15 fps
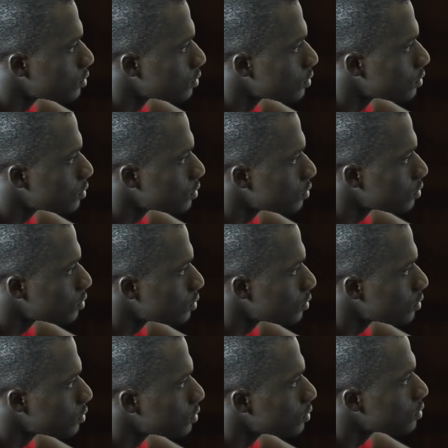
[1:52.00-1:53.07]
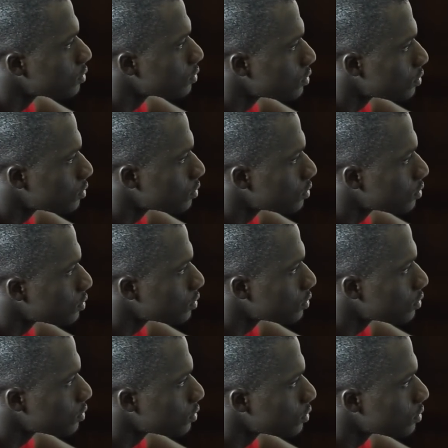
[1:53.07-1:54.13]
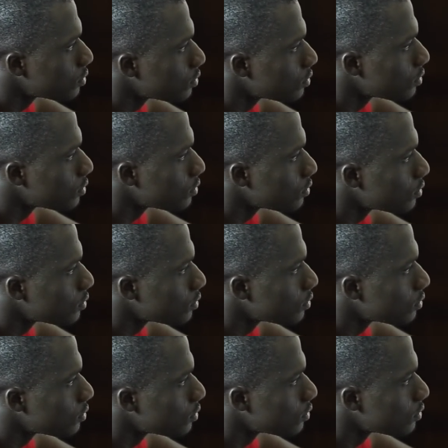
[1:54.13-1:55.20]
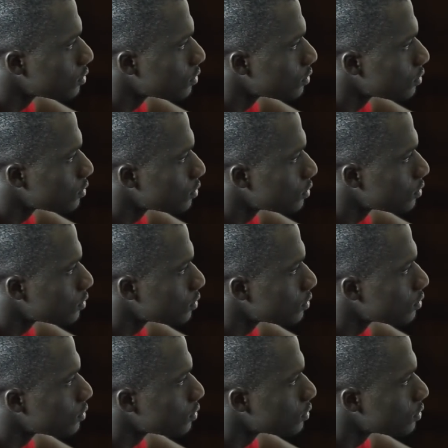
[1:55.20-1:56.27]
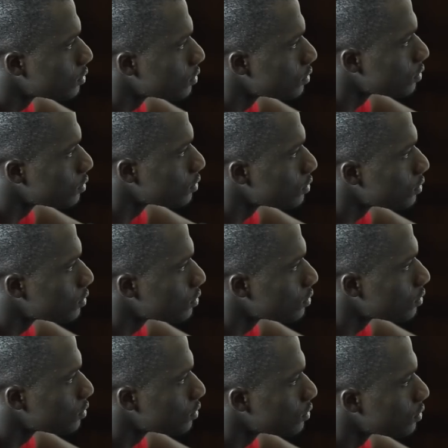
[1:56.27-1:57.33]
No words are spoken by the person on screen.